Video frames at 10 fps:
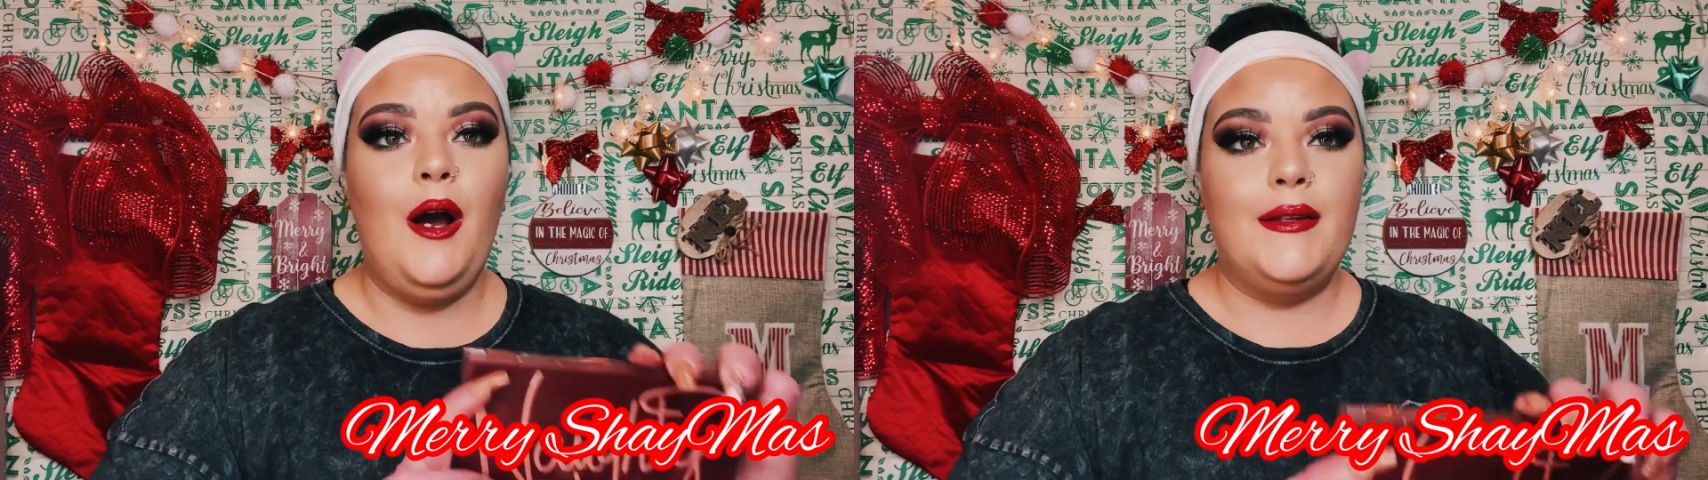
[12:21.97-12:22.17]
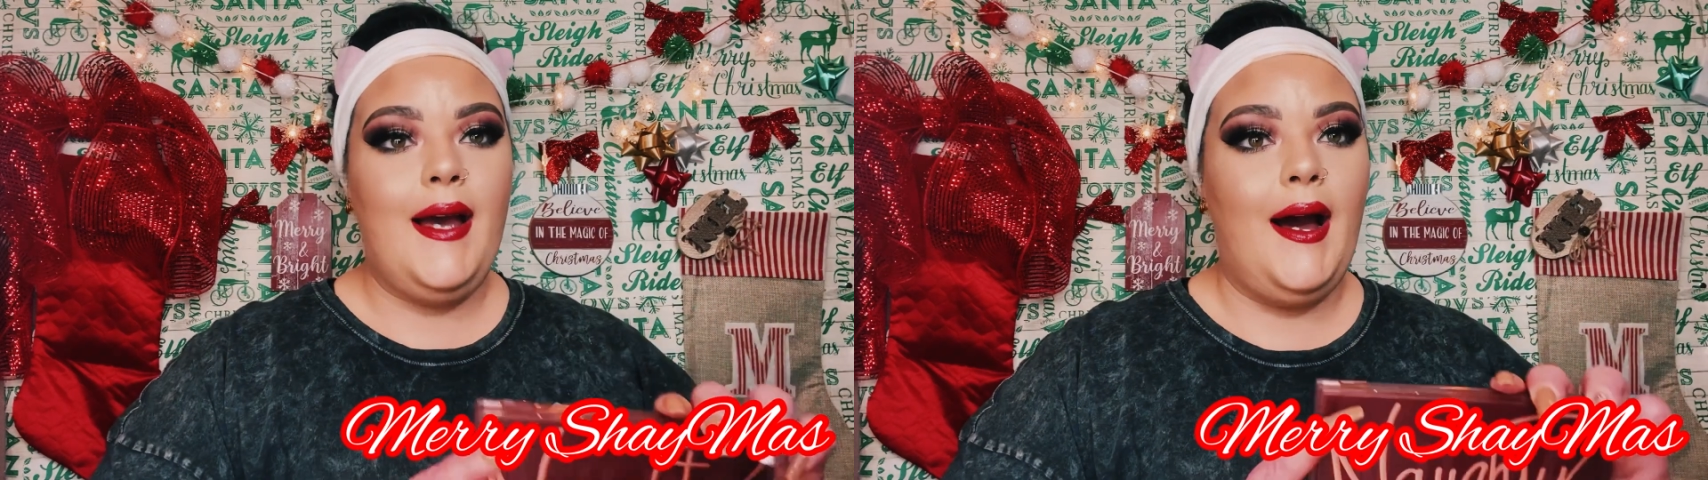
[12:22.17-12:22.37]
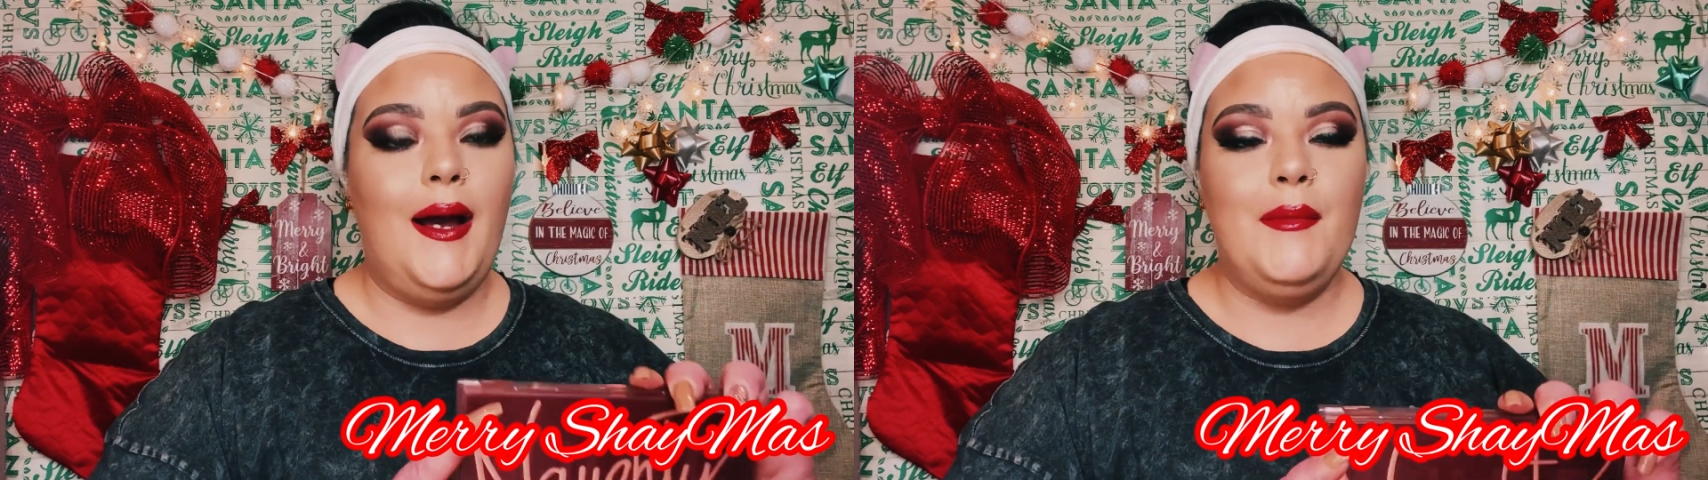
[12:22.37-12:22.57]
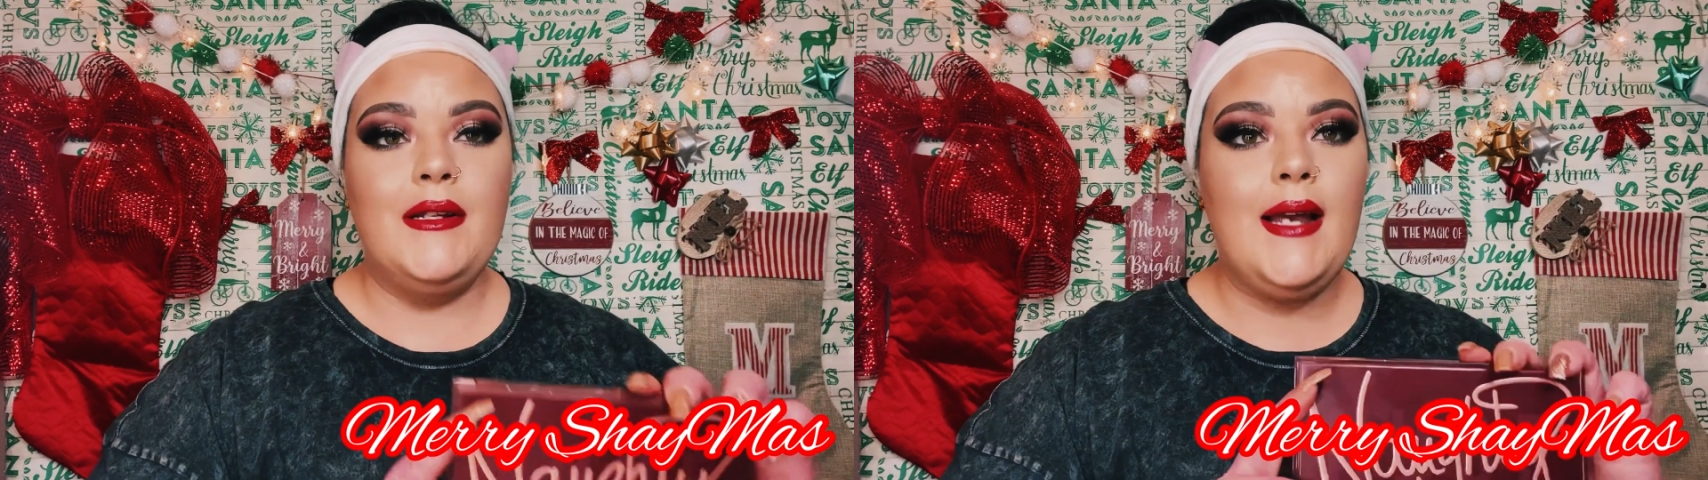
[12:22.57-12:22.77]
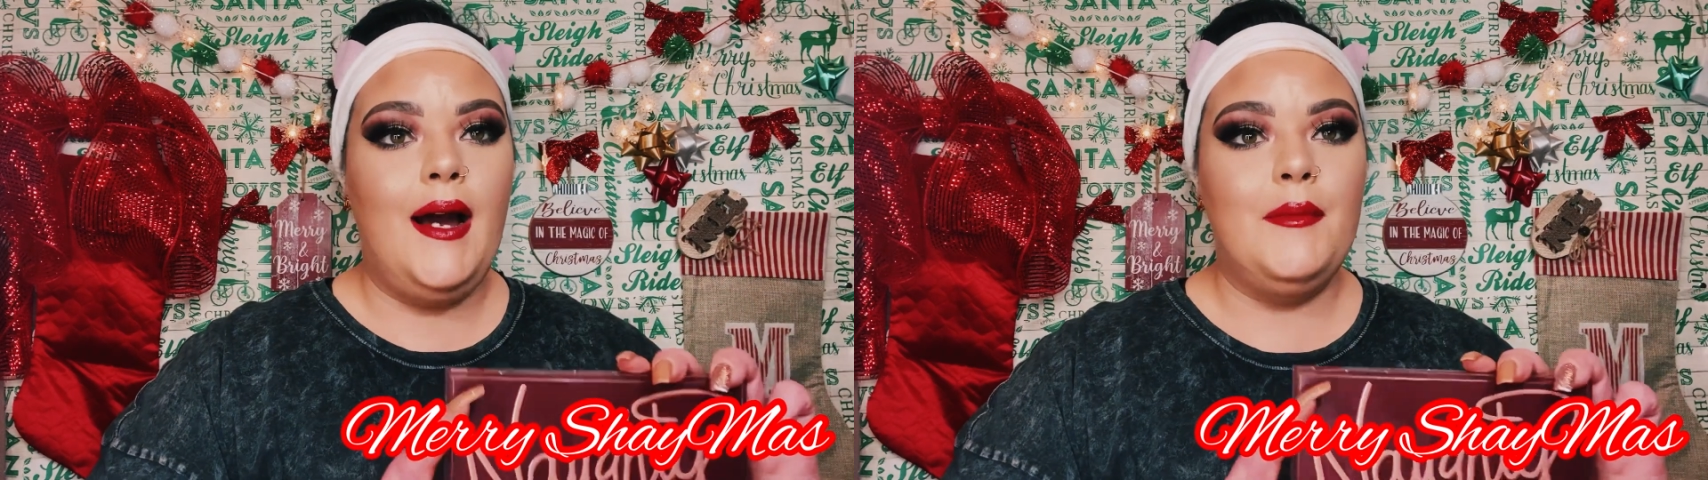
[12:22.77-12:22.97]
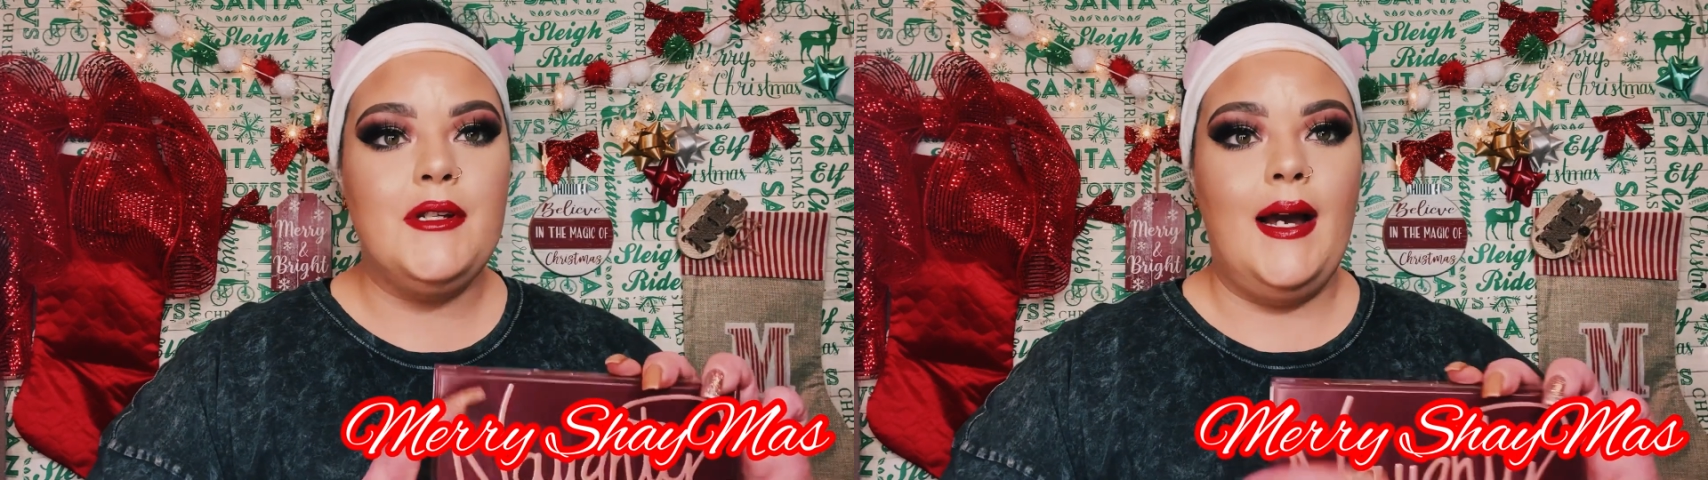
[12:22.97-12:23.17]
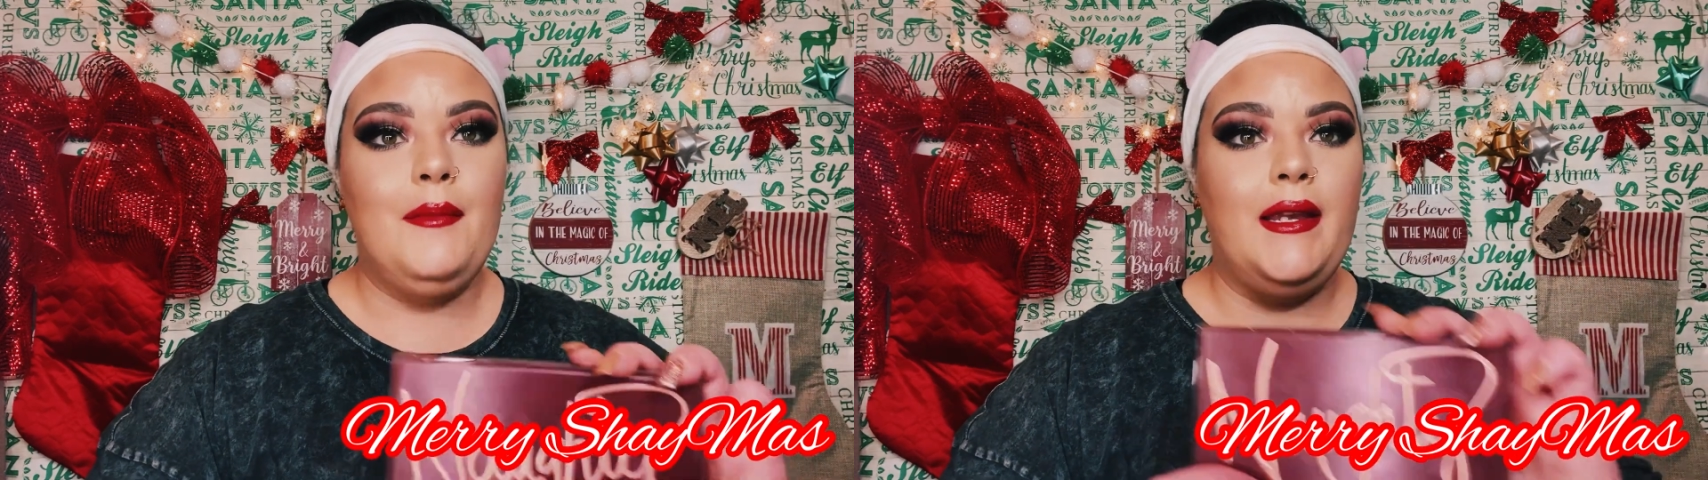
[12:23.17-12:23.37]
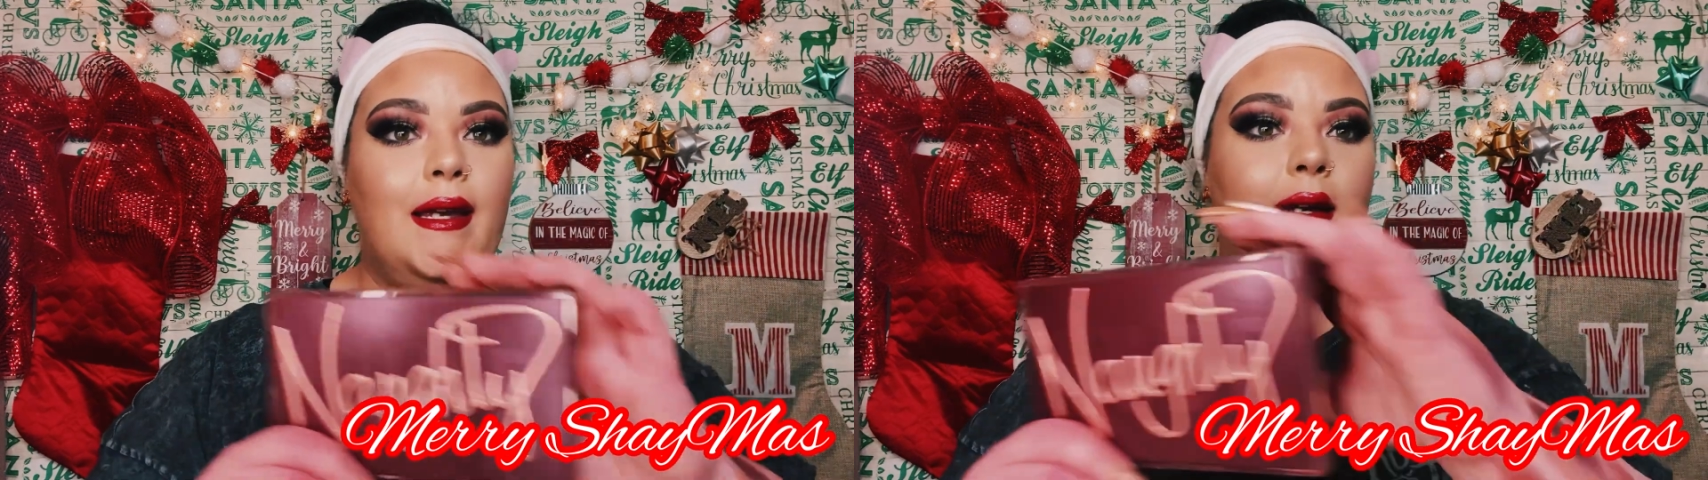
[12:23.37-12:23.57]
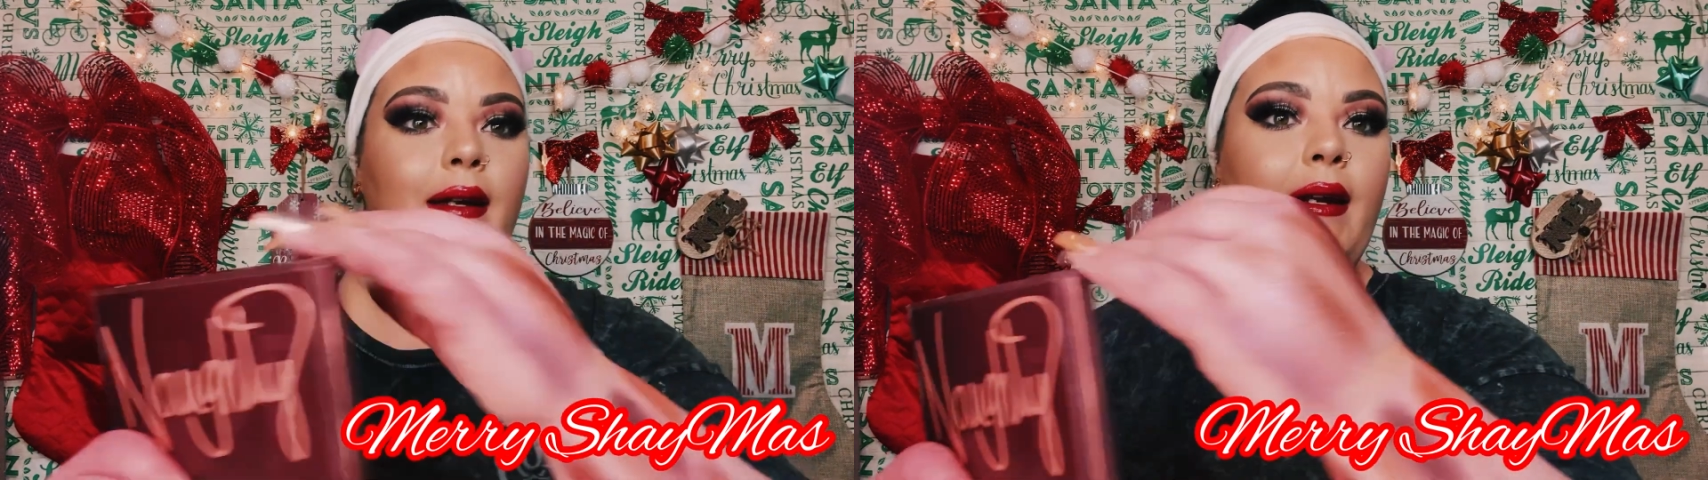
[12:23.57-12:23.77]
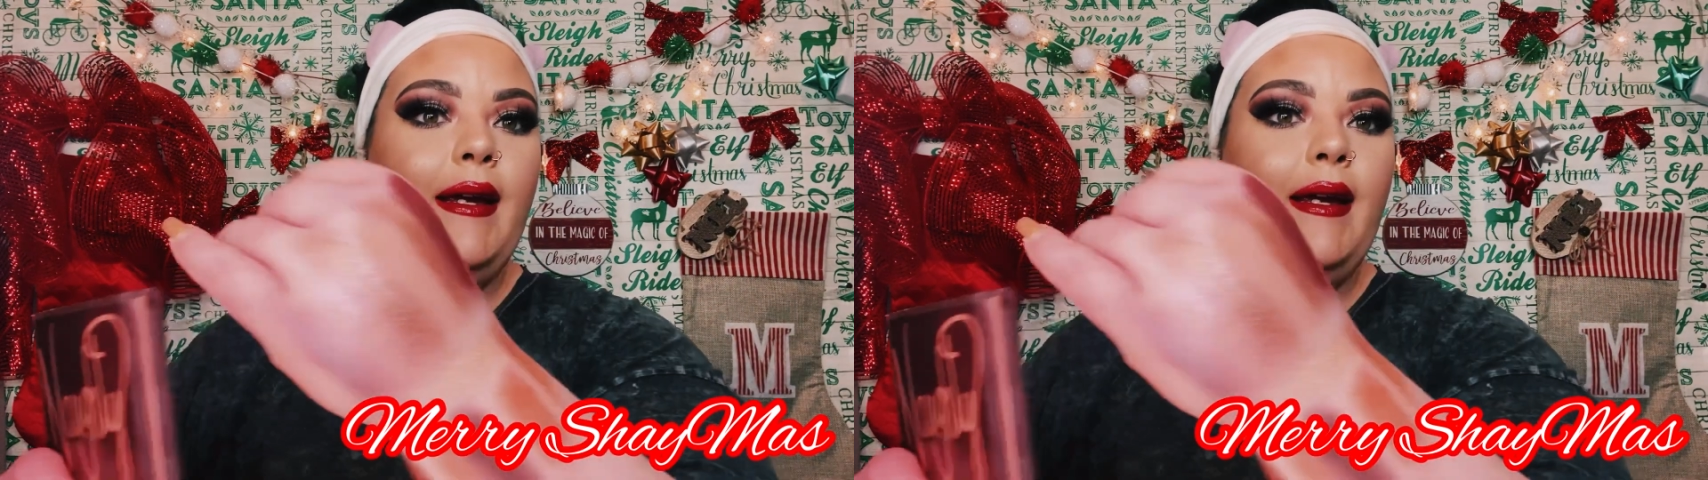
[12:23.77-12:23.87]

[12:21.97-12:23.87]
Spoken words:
time and time and time again.